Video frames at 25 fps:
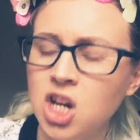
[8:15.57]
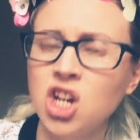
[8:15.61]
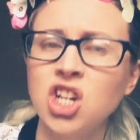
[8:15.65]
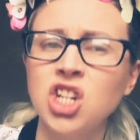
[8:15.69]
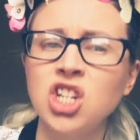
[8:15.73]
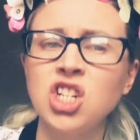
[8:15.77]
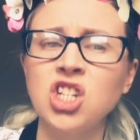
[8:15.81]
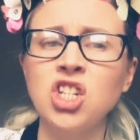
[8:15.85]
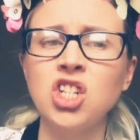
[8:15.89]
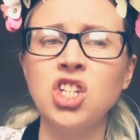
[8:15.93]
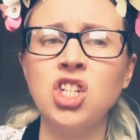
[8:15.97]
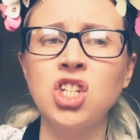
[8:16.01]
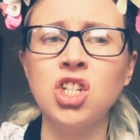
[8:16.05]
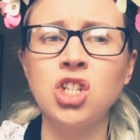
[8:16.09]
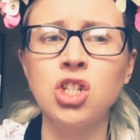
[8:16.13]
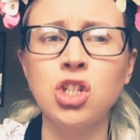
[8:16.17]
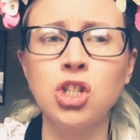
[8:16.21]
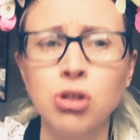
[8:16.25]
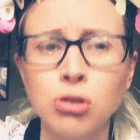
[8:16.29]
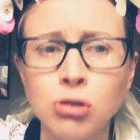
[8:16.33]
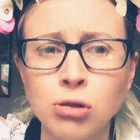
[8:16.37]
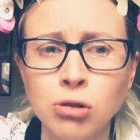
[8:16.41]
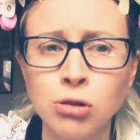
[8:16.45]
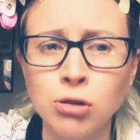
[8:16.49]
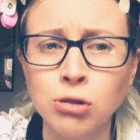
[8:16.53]

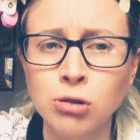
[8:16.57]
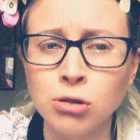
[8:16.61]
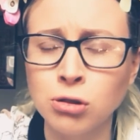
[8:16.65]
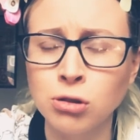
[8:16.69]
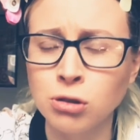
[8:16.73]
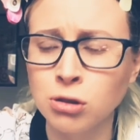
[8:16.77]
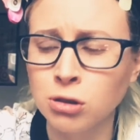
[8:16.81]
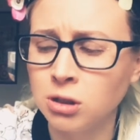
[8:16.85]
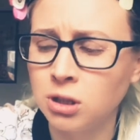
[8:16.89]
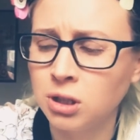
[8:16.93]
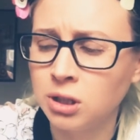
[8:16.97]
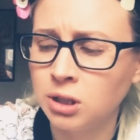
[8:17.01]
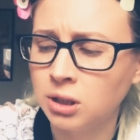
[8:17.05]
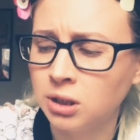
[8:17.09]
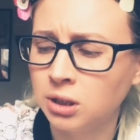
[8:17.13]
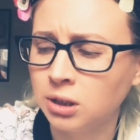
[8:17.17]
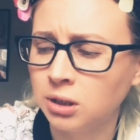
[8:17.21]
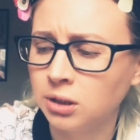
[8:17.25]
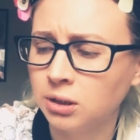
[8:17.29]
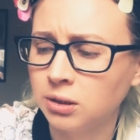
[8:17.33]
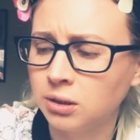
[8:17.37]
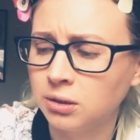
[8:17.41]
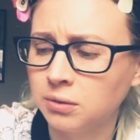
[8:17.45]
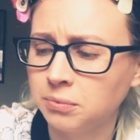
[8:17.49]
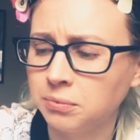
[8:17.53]
Stir.
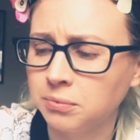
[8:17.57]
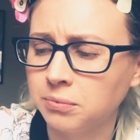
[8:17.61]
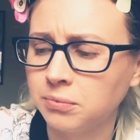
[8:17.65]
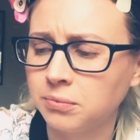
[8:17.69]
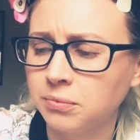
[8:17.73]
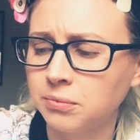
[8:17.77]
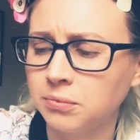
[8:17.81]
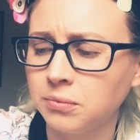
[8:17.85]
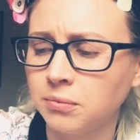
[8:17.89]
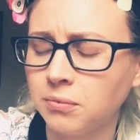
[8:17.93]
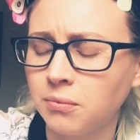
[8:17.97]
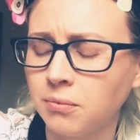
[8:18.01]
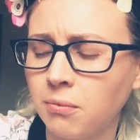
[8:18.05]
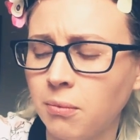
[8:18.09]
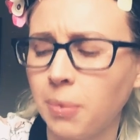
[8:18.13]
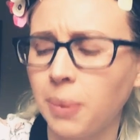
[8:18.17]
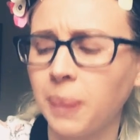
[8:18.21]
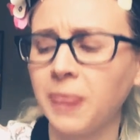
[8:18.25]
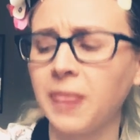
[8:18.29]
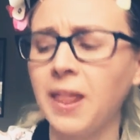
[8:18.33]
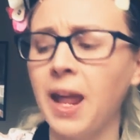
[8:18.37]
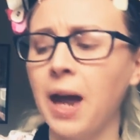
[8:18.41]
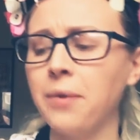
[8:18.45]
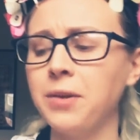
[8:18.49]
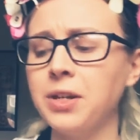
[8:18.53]

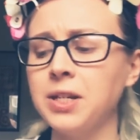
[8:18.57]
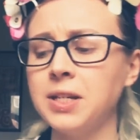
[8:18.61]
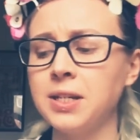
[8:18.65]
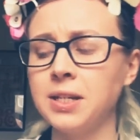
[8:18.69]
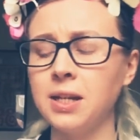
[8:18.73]
Now this